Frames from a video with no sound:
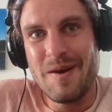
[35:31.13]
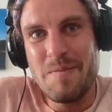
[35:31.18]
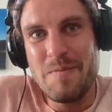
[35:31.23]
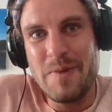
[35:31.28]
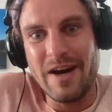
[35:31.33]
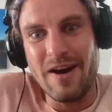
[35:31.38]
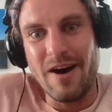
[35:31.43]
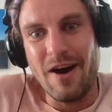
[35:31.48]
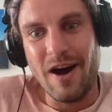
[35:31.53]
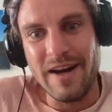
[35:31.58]

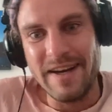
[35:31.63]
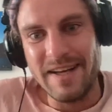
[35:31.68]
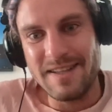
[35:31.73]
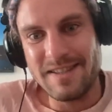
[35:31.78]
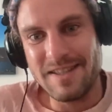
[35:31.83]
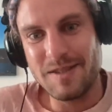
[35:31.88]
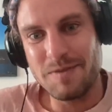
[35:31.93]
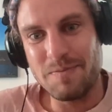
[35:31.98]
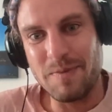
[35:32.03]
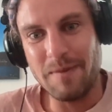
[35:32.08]
bigger
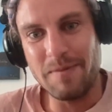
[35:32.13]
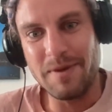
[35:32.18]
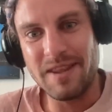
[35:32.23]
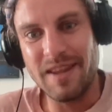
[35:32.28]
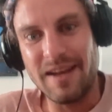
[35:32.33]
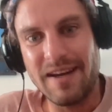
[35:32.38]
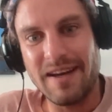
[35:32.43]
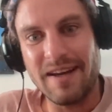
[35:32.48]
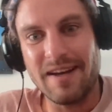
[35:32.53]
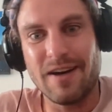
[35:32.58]
audiences maybe
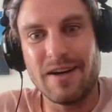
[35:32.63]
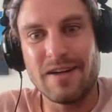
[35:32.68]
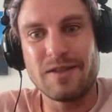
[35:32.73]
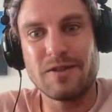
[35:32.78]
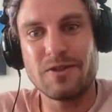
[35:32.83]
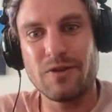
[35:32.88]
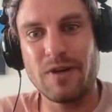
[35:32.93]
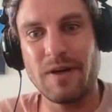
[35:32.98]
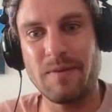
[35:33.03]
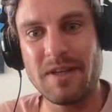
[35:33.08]
they'd hit on a
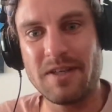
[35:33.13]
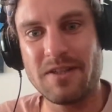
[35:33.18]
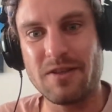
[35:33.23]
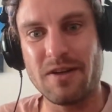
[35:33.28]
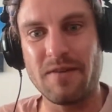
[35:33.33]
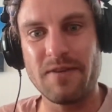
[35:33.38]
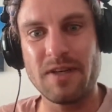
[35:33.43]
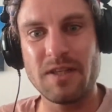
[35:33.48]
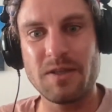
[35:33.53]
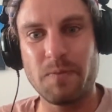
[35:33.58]
streaming service,